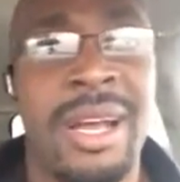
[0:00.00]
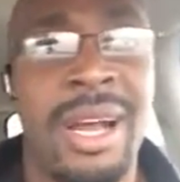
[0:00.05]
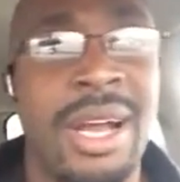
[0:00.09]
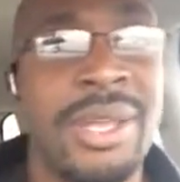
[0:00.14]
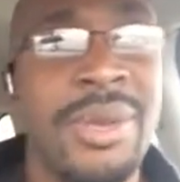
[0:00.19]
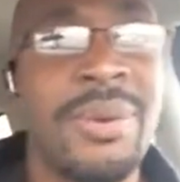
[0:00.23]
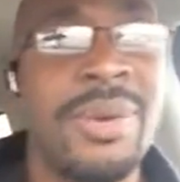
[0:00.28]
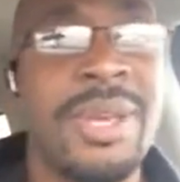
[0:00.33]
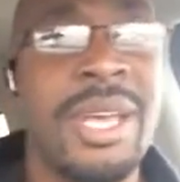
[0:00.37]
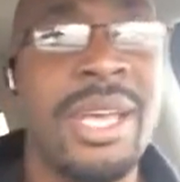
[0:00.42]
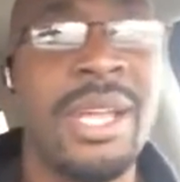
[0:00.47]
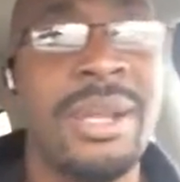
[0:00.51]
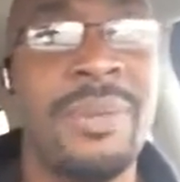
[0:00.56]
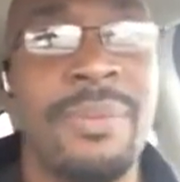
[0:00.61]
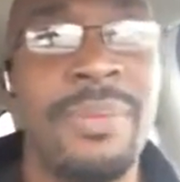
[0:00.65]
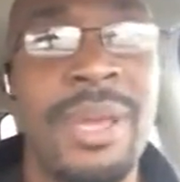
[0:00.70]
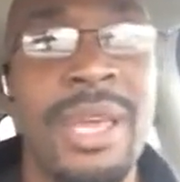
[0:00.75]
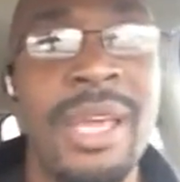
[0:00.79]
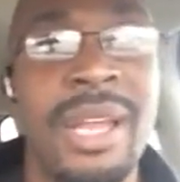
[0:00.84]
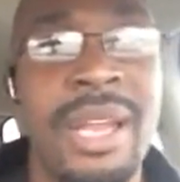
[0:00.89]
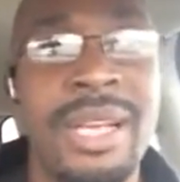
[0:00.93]
Are you
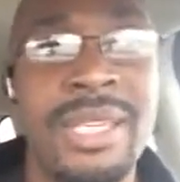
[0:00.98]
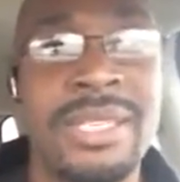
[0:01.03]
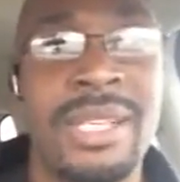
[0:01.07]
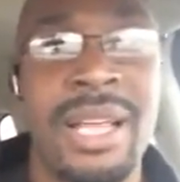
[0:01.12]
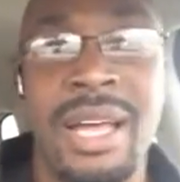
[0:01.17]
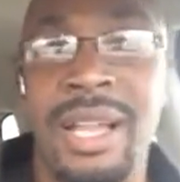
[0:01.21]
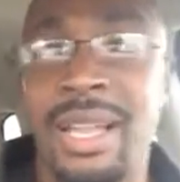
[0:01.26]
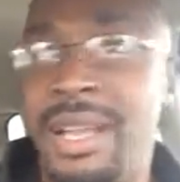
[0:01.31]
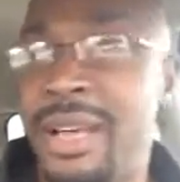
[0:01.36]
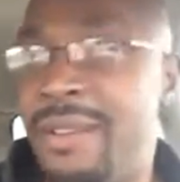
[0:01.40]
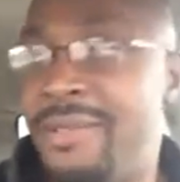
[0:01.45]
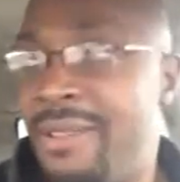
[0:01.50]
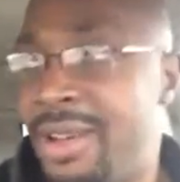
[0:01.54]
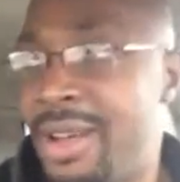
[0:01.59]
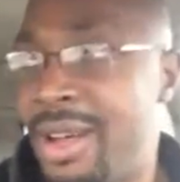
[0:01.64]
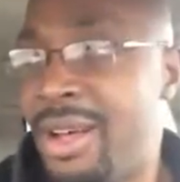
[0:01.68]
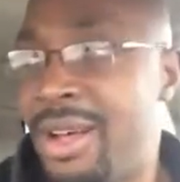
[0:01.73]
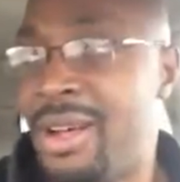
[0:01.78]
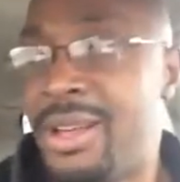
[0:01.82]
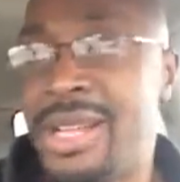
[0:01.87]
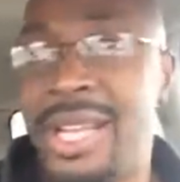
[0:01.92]
kidding me? That's not love at
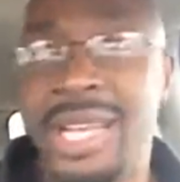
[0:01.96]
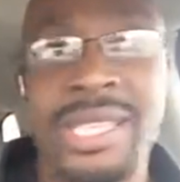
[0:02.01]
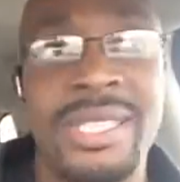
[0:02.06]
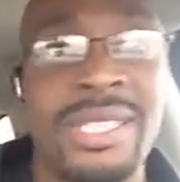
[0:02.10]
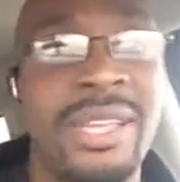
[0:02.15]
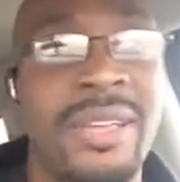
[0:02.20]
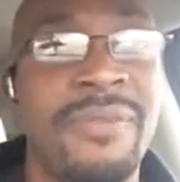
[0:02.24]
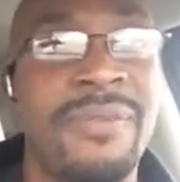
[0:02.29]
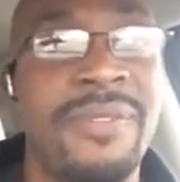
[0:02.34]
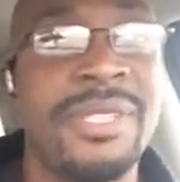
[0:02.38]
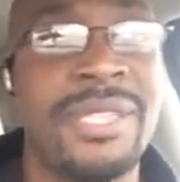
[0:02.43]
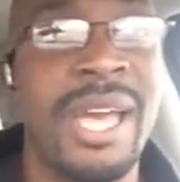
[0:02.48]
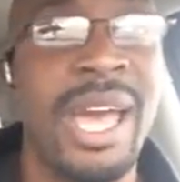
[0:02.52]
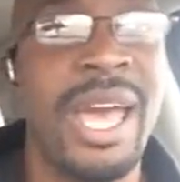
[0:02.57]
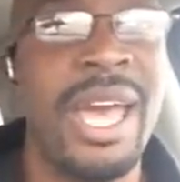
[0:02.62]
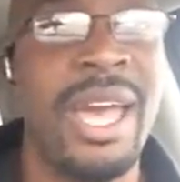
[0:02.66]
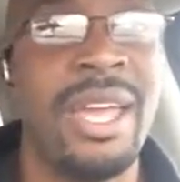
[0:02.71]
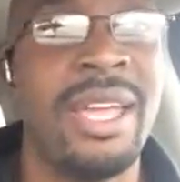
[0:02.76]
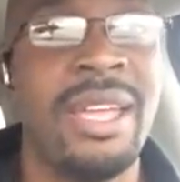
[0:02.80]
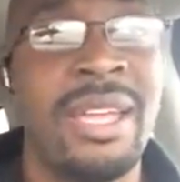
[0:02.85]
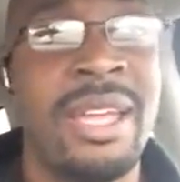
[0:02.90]
all. That's tit for
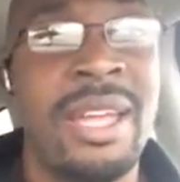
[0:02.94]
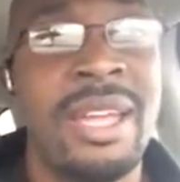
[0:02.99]
tat.